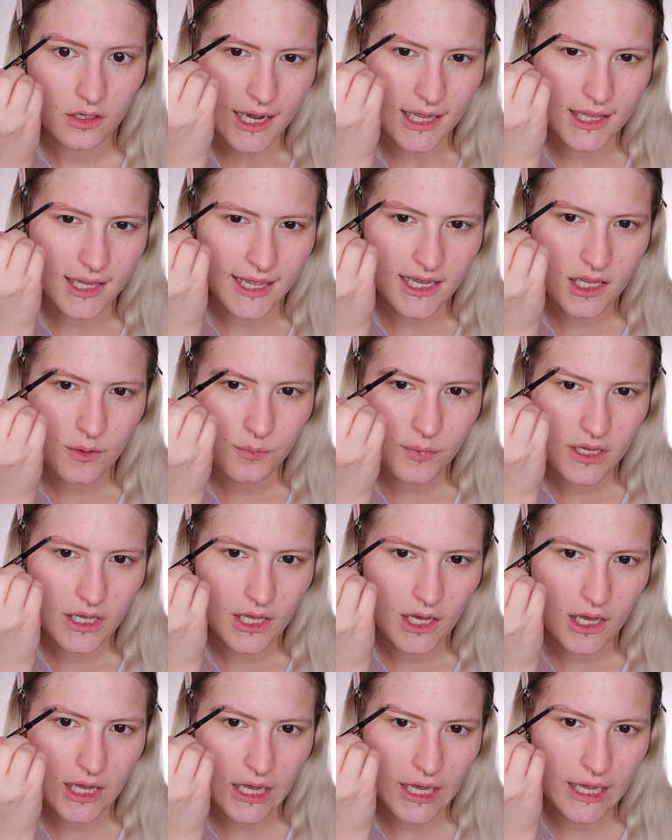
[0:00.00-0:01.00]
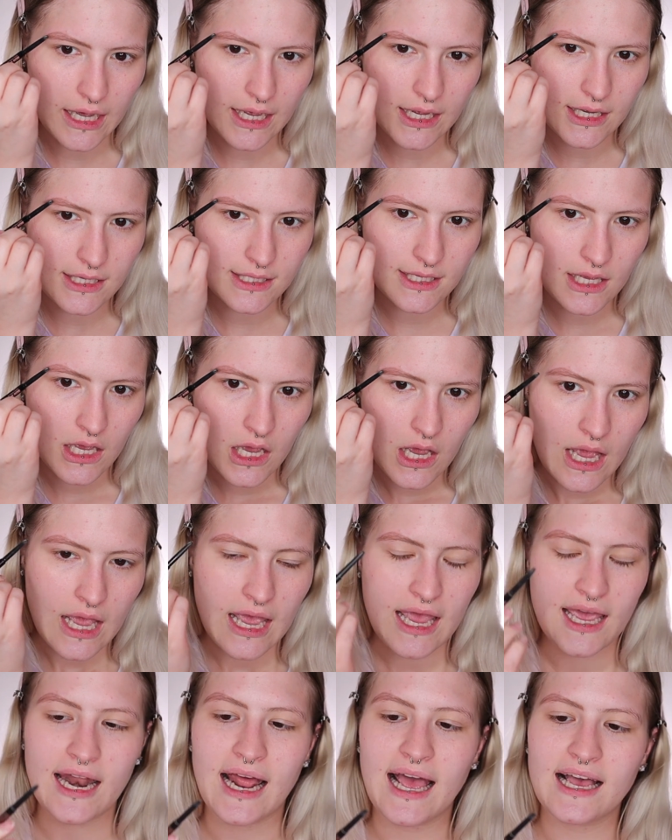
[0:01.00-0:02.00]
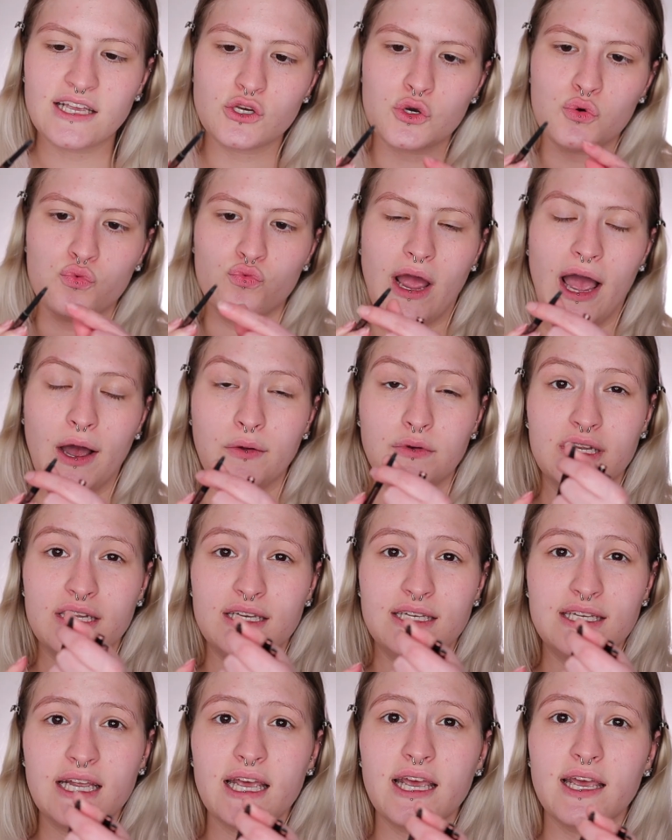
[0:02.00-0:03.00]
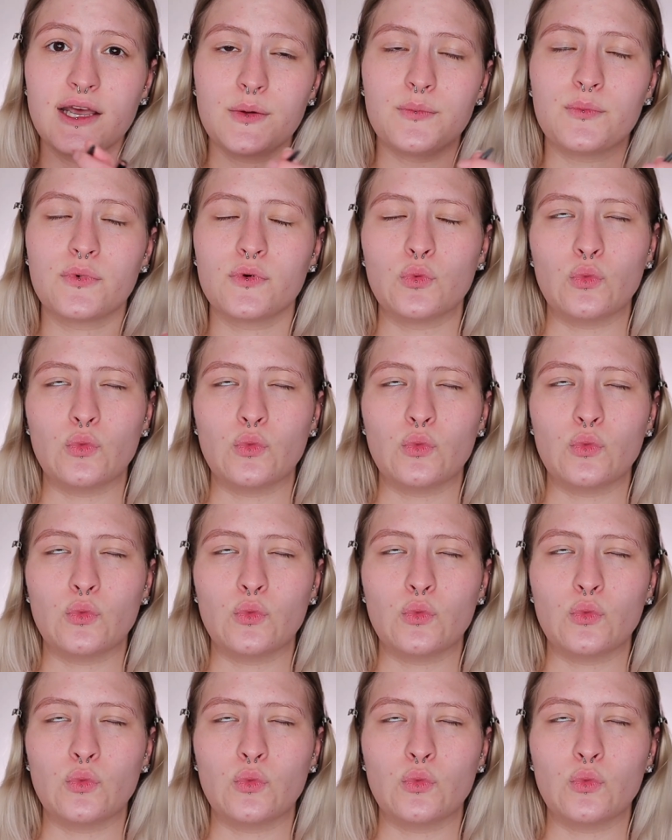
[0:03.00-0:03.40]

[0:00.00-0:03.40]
I like it because it has a rounded tip,